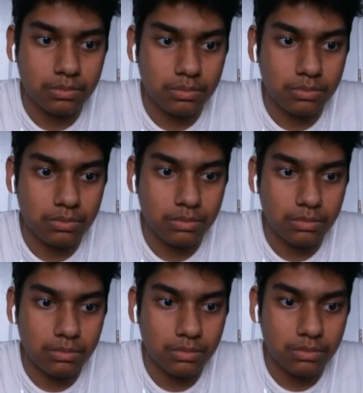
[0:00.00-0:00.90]

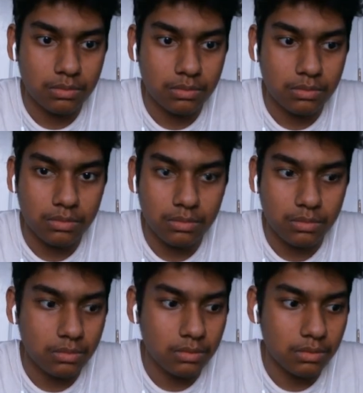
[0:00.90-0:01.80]

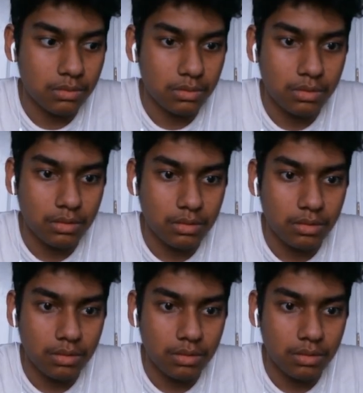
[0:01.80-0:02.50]
[no speech]